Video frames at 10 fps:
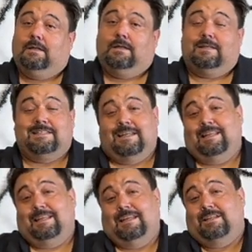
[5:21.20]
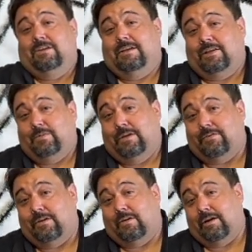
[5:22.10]
Doesn't get any easier next week
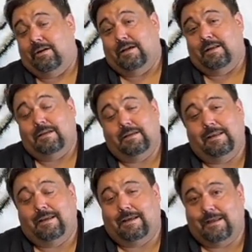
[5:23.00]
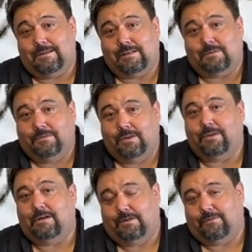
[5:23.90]
for Argonaut. They got
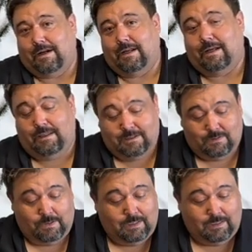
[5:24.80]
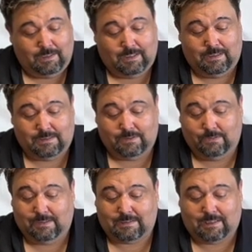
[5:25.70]
Somerville on Friday night this week, so
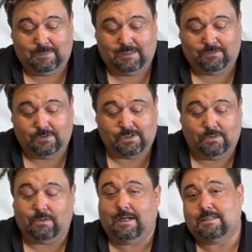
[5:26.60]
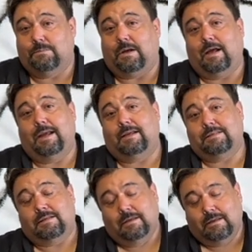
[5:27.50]
that's going to be difficult. Sonora gets a bye
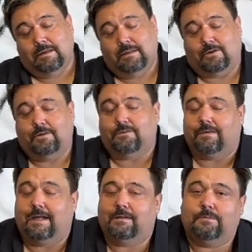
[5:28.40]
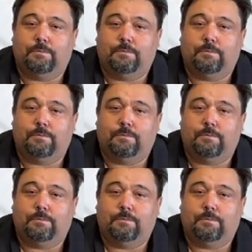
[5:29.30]
because they couldn't find a